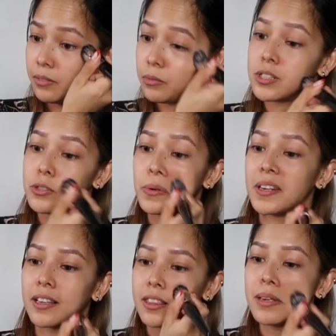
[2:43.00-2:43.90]
was
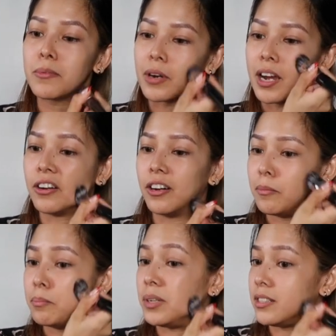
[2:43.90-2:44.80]
doing a theme ride
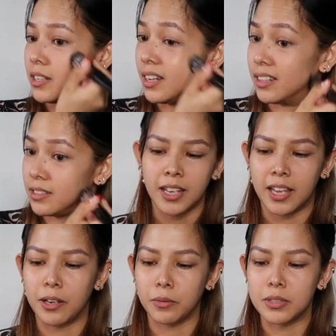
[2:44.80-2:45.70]
on BTS,
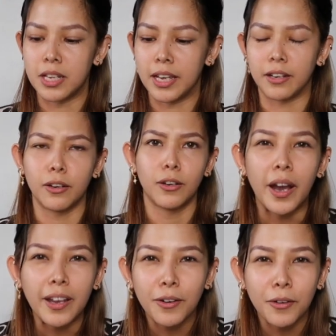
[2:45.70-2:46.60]
and I was like,
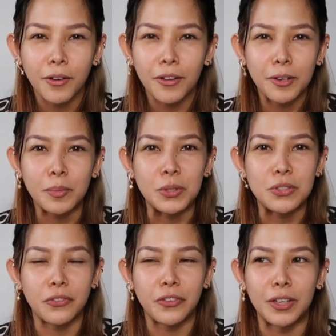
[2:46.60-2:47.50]
why are all their
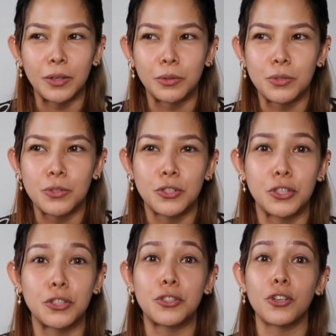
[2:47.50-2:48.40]
music videos
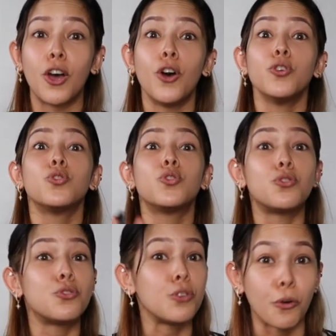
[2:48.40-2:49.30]
just
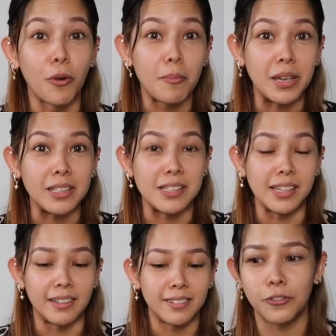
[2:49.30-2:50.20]
so
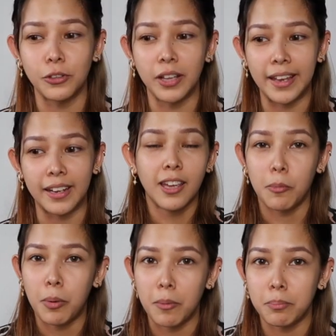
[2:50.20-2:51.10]
amazing? If you like
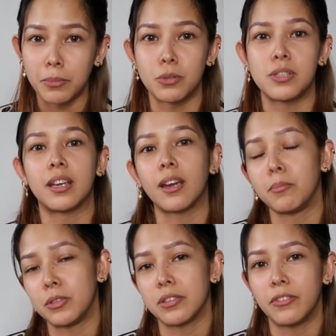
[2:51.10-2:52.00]
K-pop music
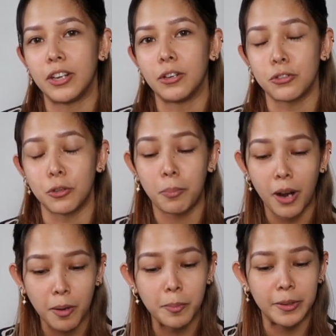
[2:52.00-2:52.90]
and music videos, you'll
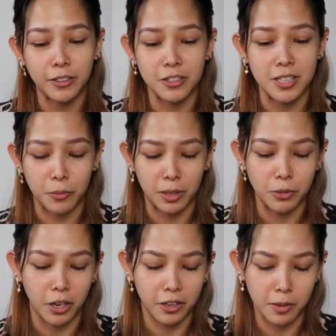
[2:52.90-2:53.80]
probably understand what I'm
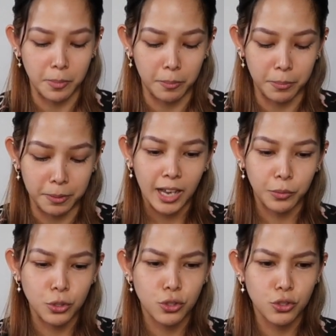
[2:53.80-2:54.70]
talking about. But I
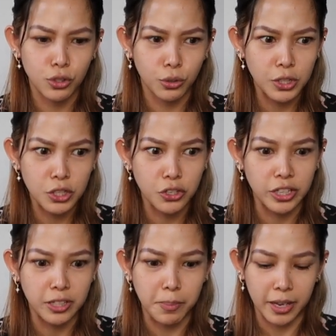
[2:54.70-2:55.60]
was so
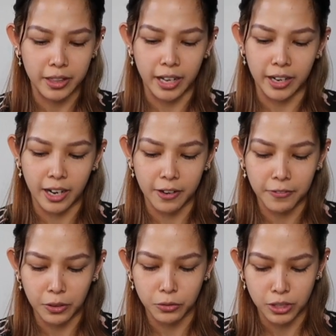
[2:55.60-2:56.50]
intrigued by that, and I
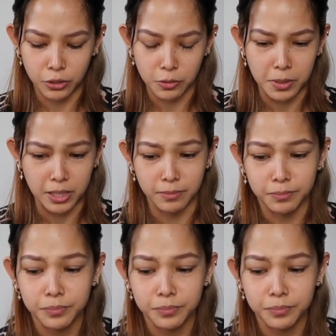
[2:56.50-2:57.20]
found it to be